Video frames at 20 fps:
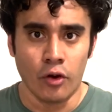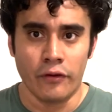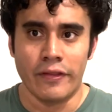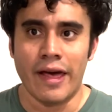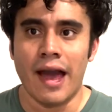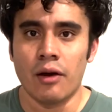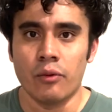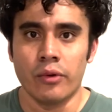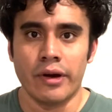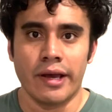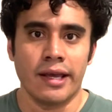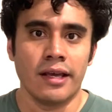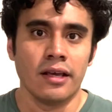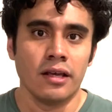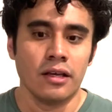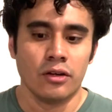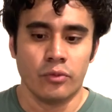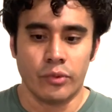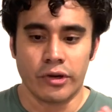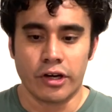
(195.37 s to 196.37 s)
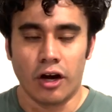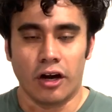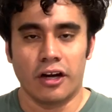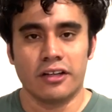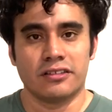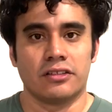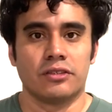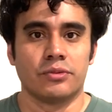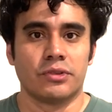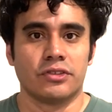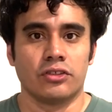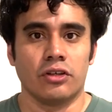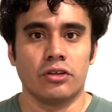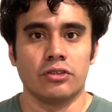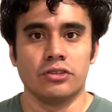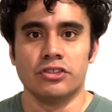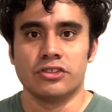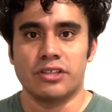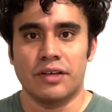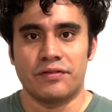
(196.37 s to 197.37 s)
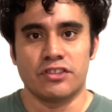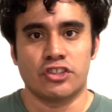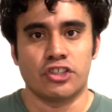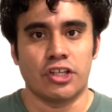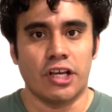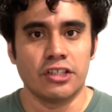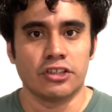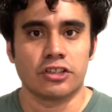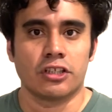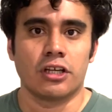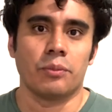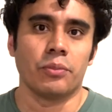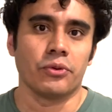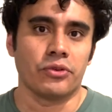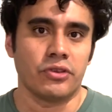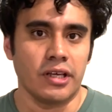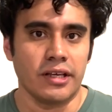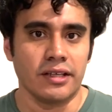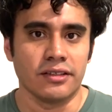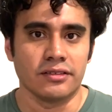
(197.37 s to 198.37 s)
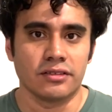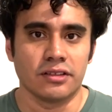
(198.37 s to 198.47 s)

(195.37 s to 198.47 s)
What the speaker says: That way, regardless of the result, you just have to change a couple things.